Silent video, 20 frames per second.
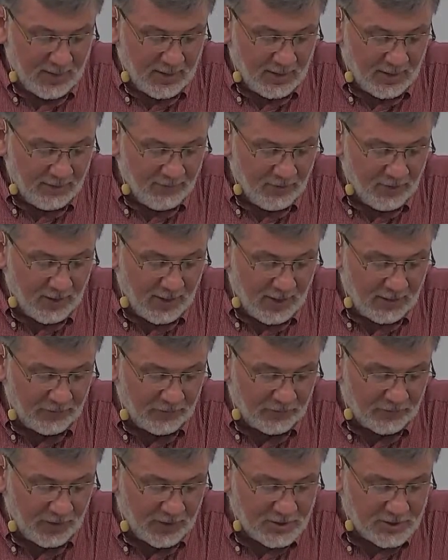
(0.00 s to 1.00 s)

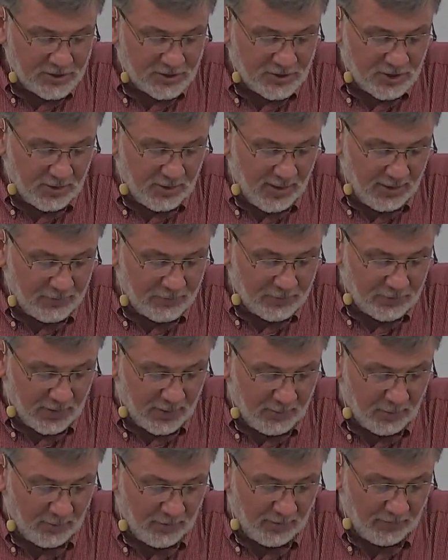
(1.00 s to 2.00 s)
Nevertheless, such shall have
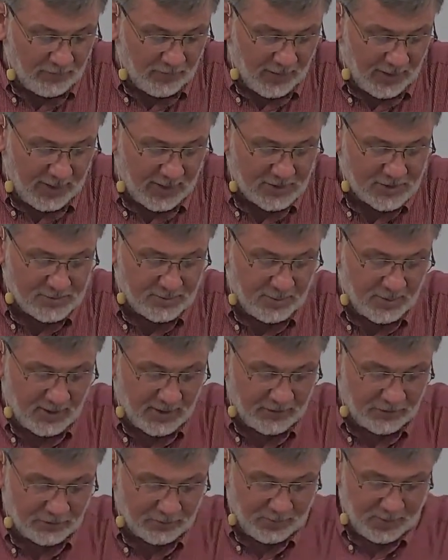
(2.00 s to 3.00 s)
trouble in the flesh, but
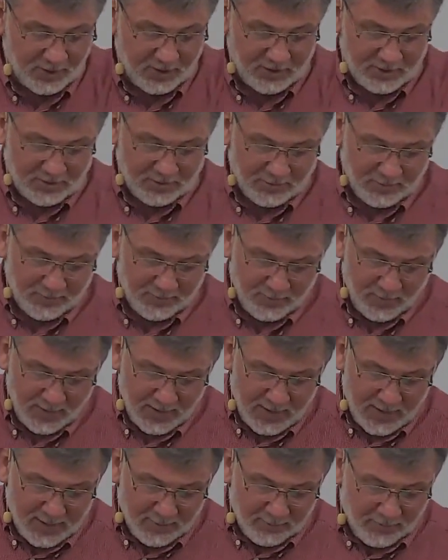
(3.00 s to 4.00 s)
I spare you.
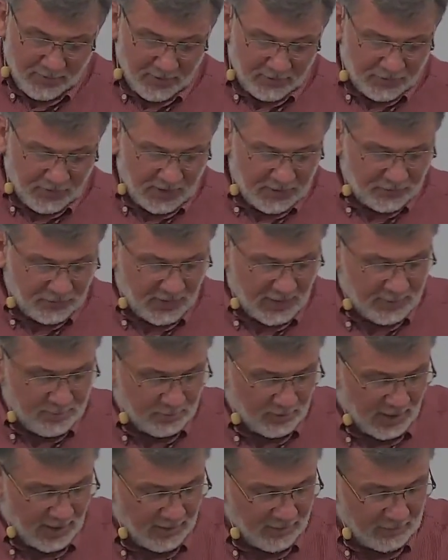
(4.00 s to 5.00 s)
This I say,
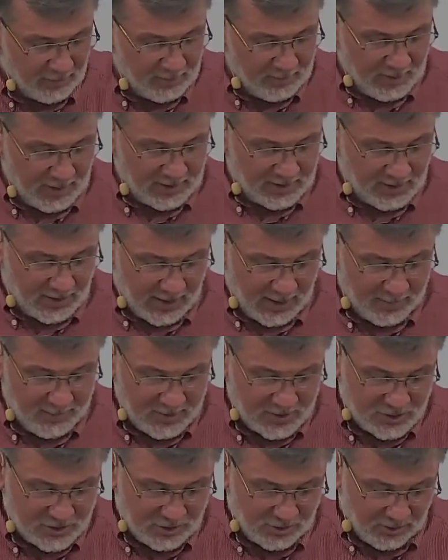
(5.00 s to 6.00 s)
brethren, my time
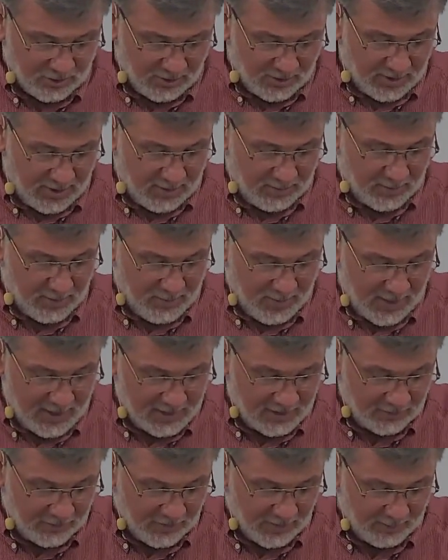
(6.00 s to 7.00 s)
is short. It
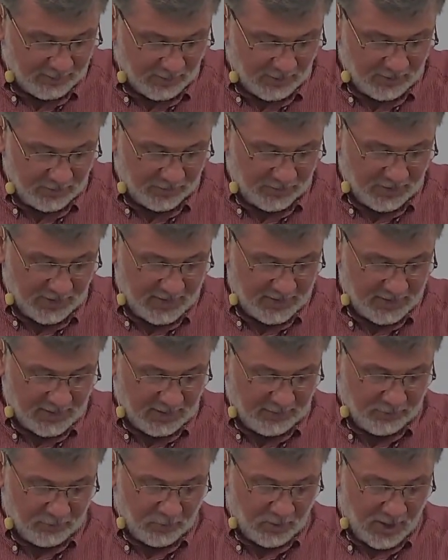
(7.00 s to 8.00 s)
remaineth that both they that
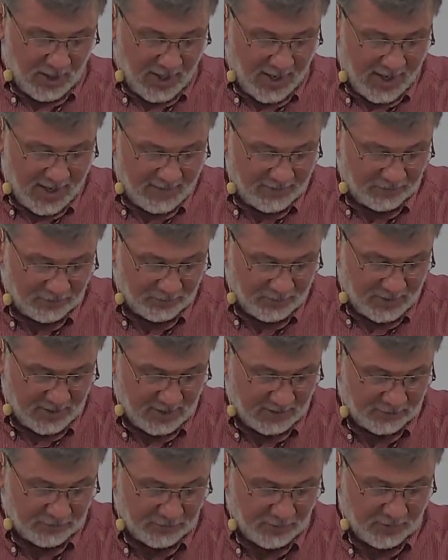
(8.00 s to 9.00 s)
have wives be
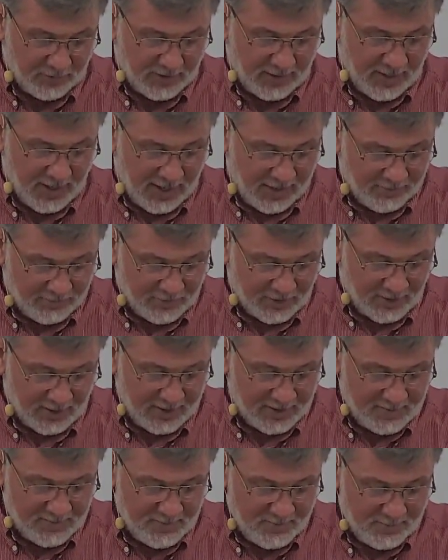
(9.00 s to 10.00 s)
as though they have
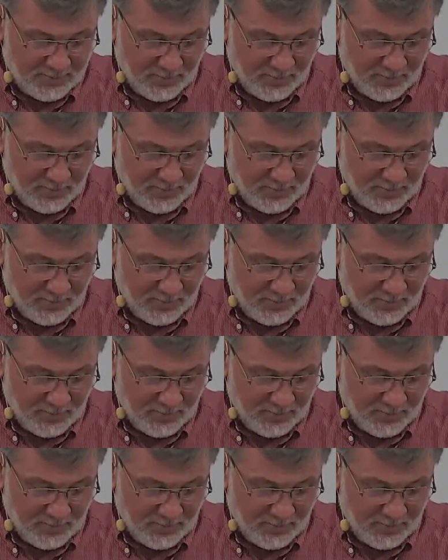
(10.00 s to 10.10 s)
none,